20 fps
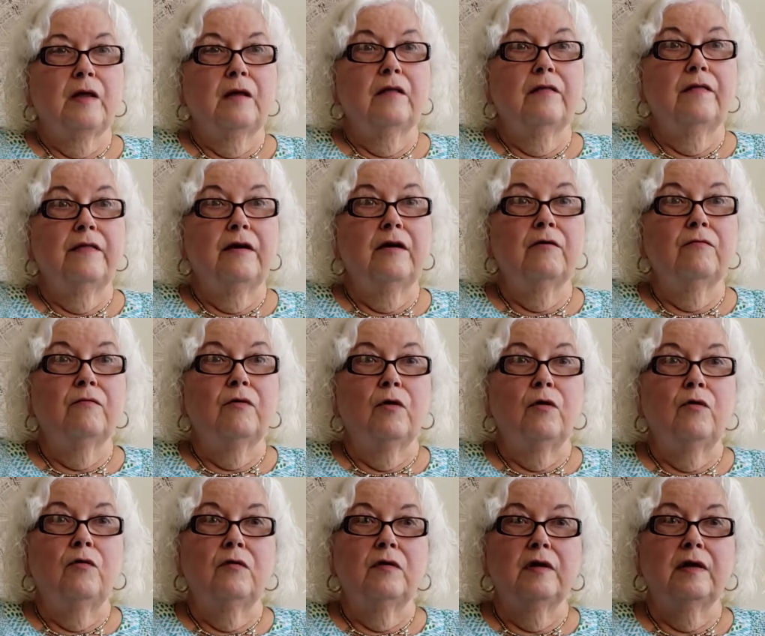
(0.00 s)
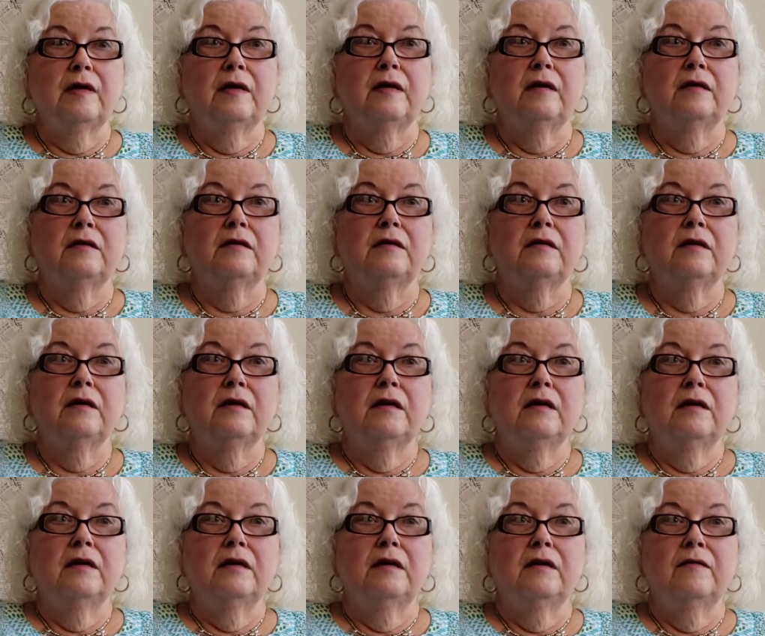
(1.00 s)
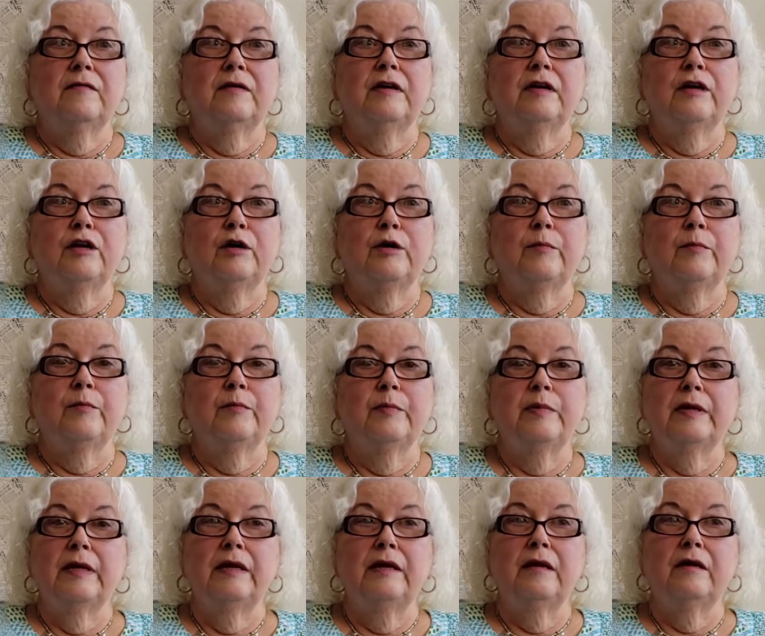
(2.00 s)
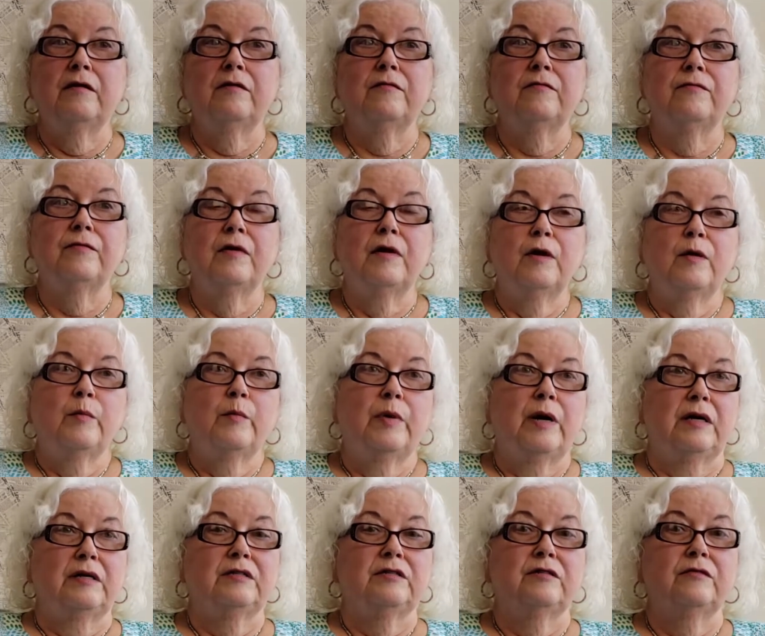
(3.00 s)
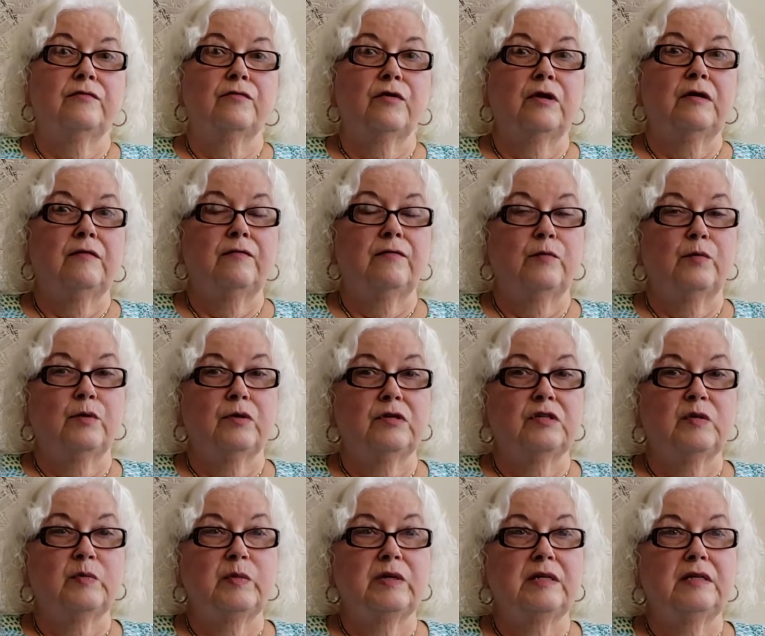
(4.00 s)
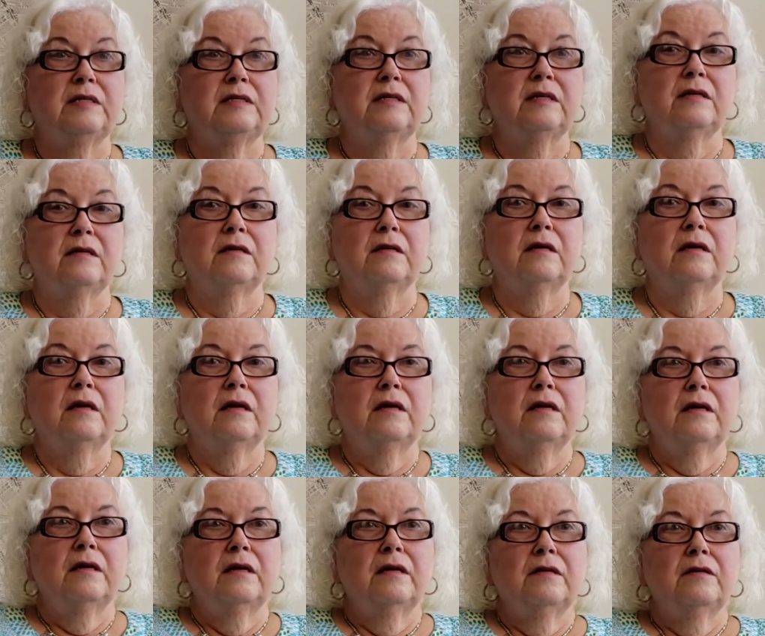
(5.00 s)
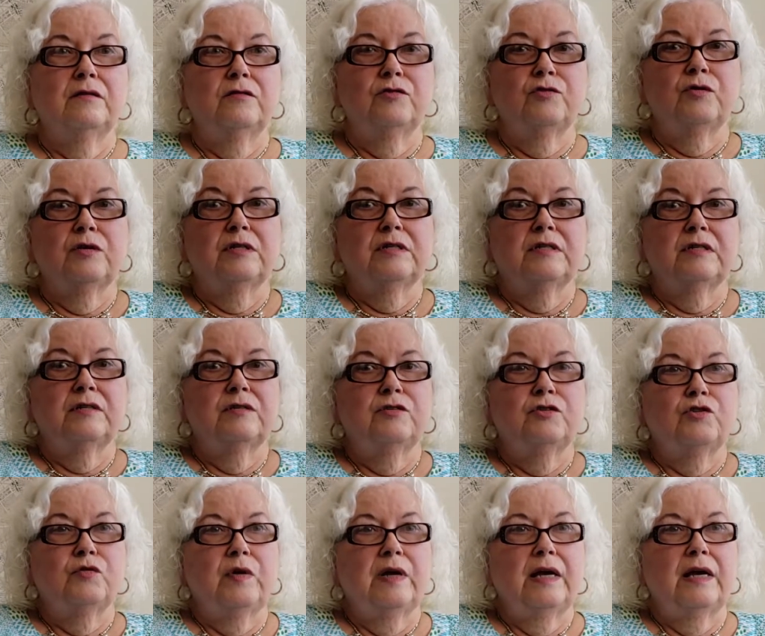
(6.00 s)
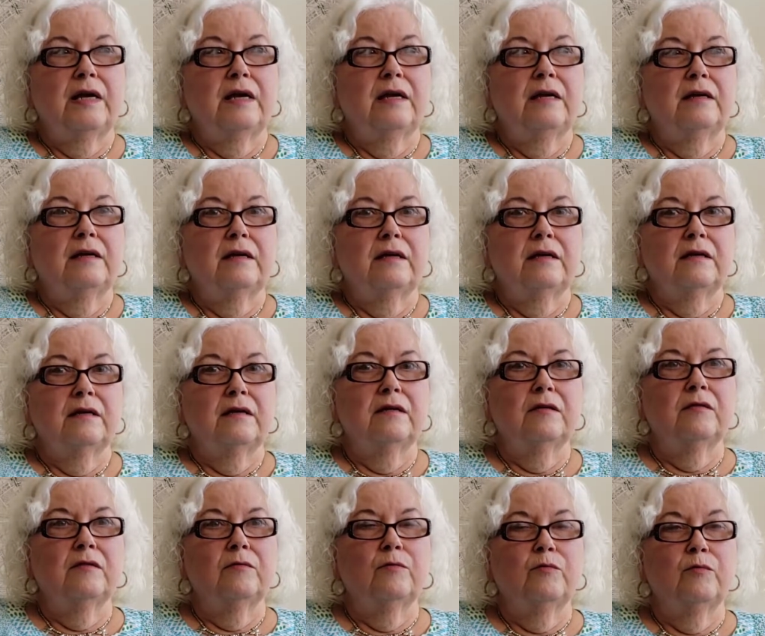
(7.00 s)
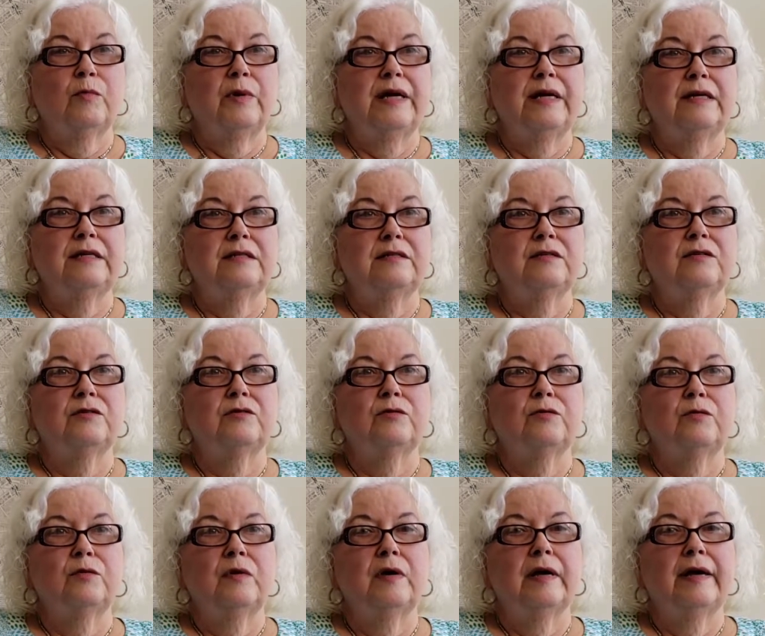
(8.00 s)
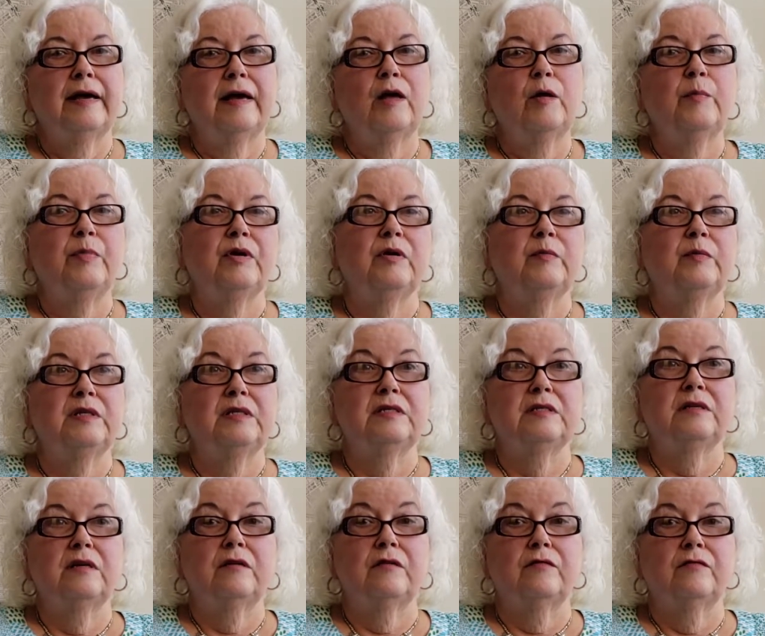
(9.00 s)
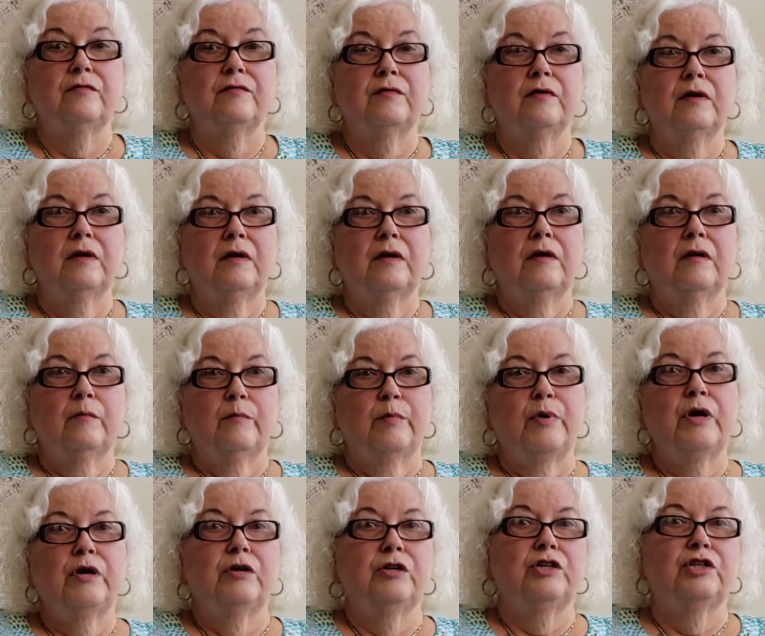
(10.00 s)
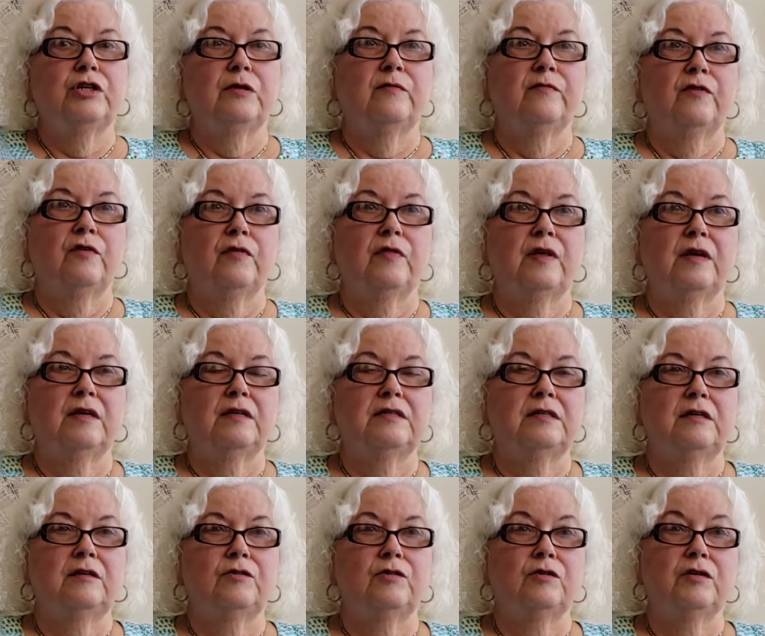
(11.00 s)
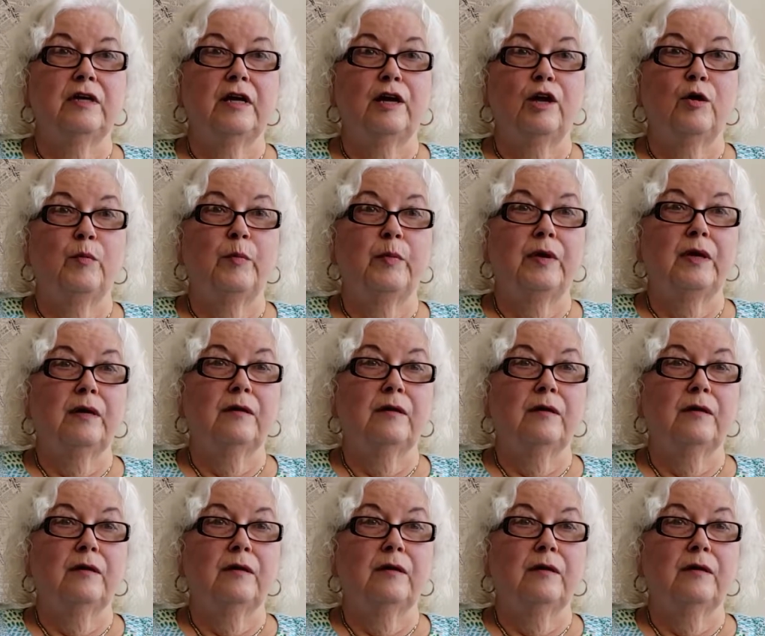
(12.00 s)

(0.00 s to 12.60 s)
their role in giving him plenty of positive reinforcement and tricks of the trade and ways to help him instead of punish him for things he couldn't help.